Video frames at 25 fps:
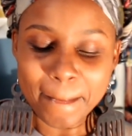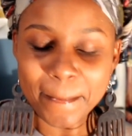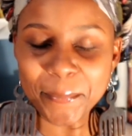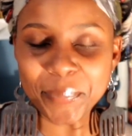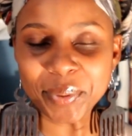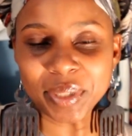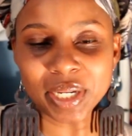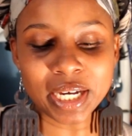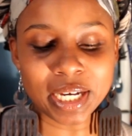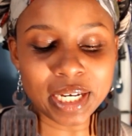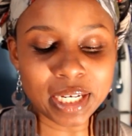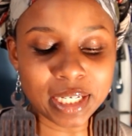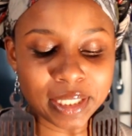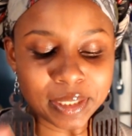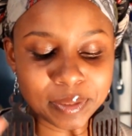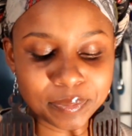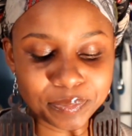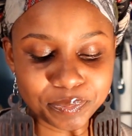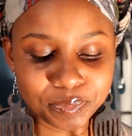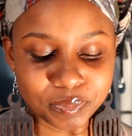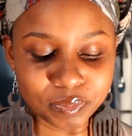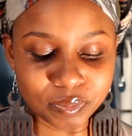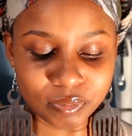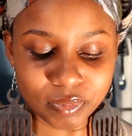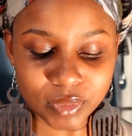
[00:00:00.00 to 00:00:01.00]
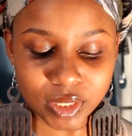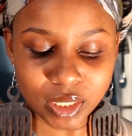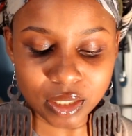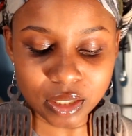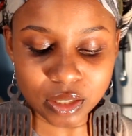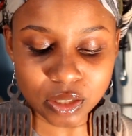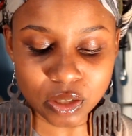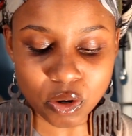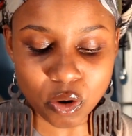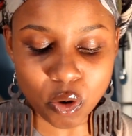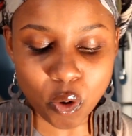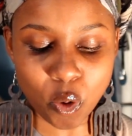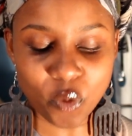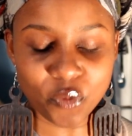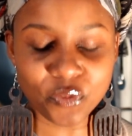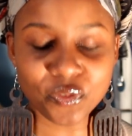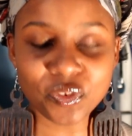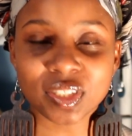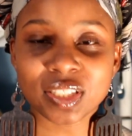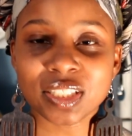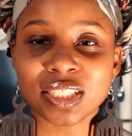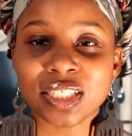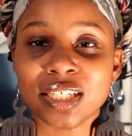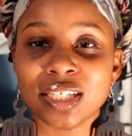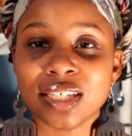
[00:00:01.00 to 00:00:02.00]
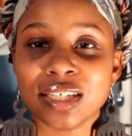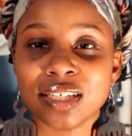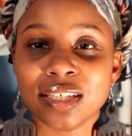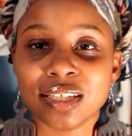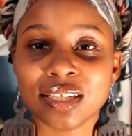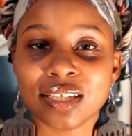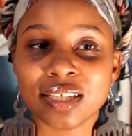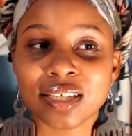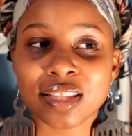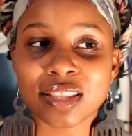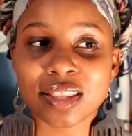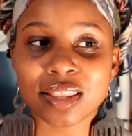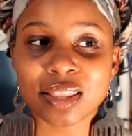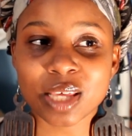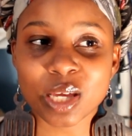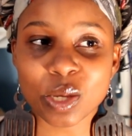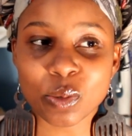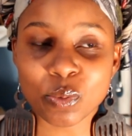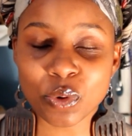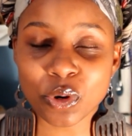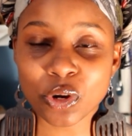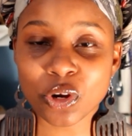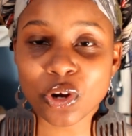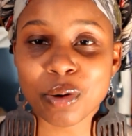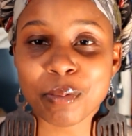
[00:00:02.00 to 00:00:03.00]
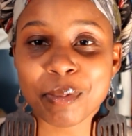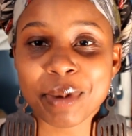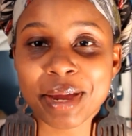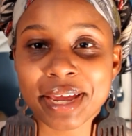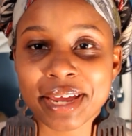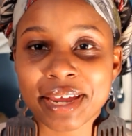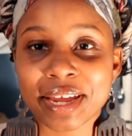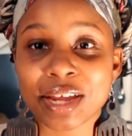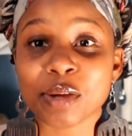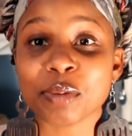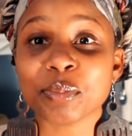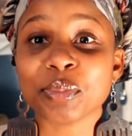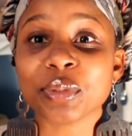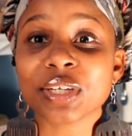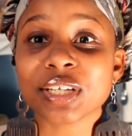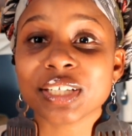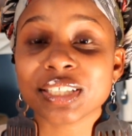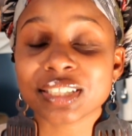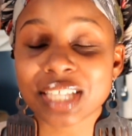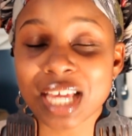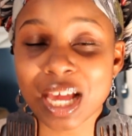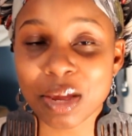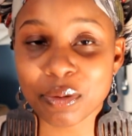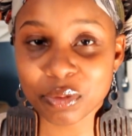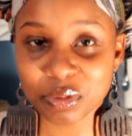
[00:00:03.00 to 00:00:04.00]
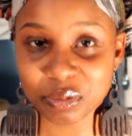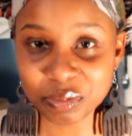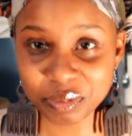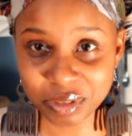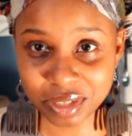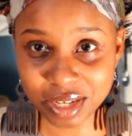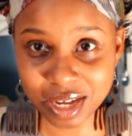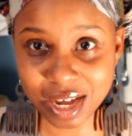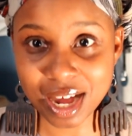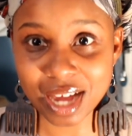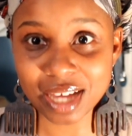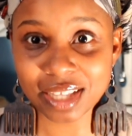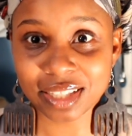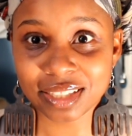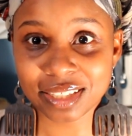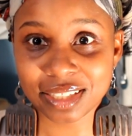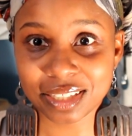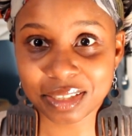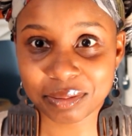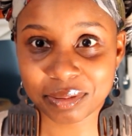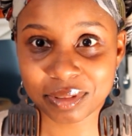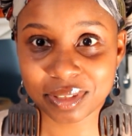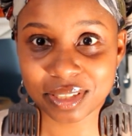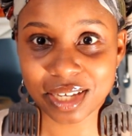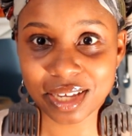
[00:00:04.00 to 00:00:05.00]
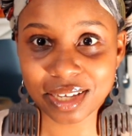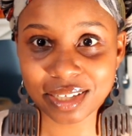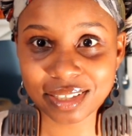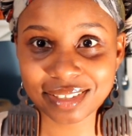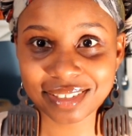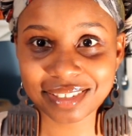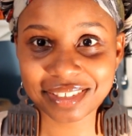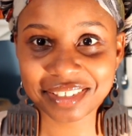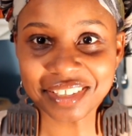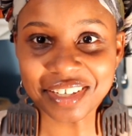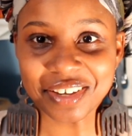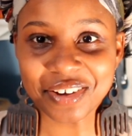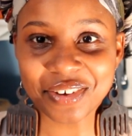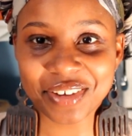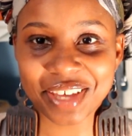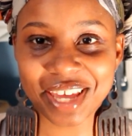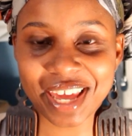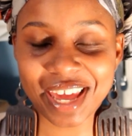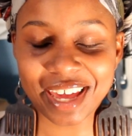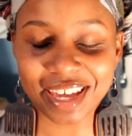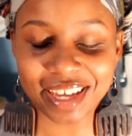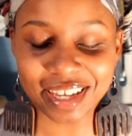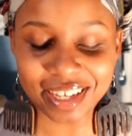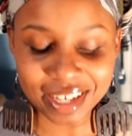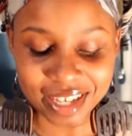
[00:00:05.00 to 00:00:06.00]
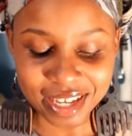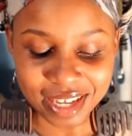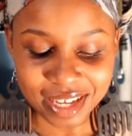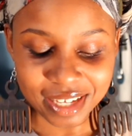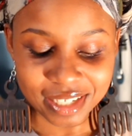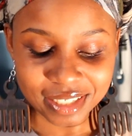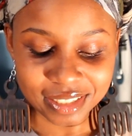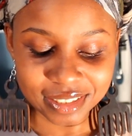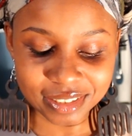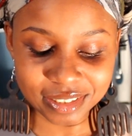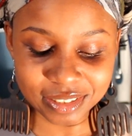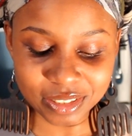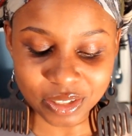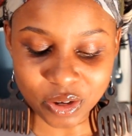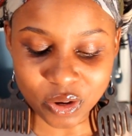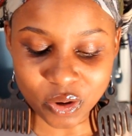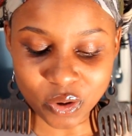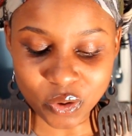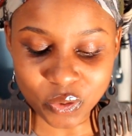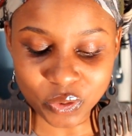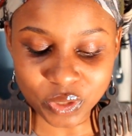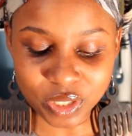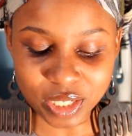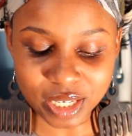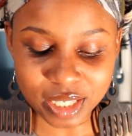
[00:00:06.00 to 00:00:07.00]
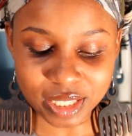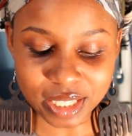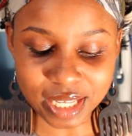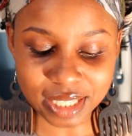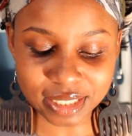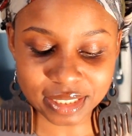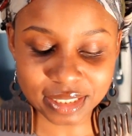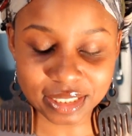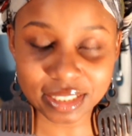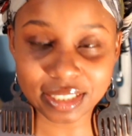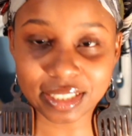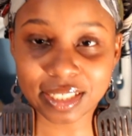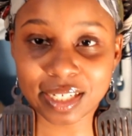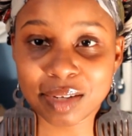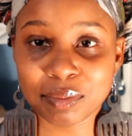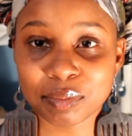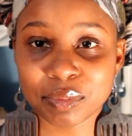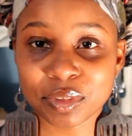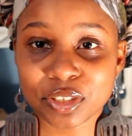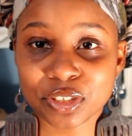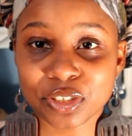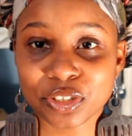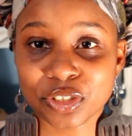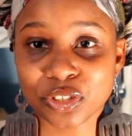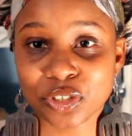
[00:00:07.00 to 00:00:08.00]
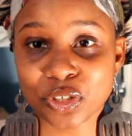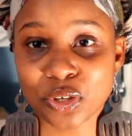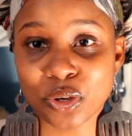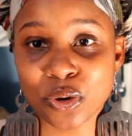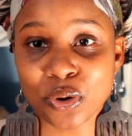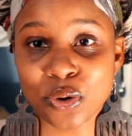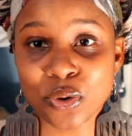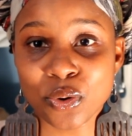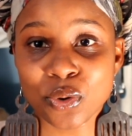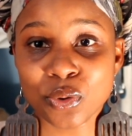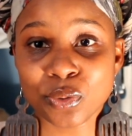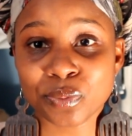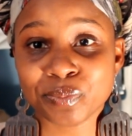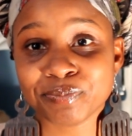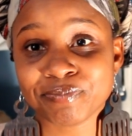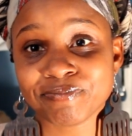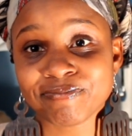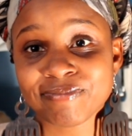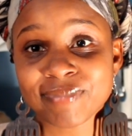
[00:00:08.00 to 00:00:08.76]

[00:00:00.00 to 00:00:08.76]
but you know hopefully they work on my hair because i will be highly upset okay so yeah that's the damage so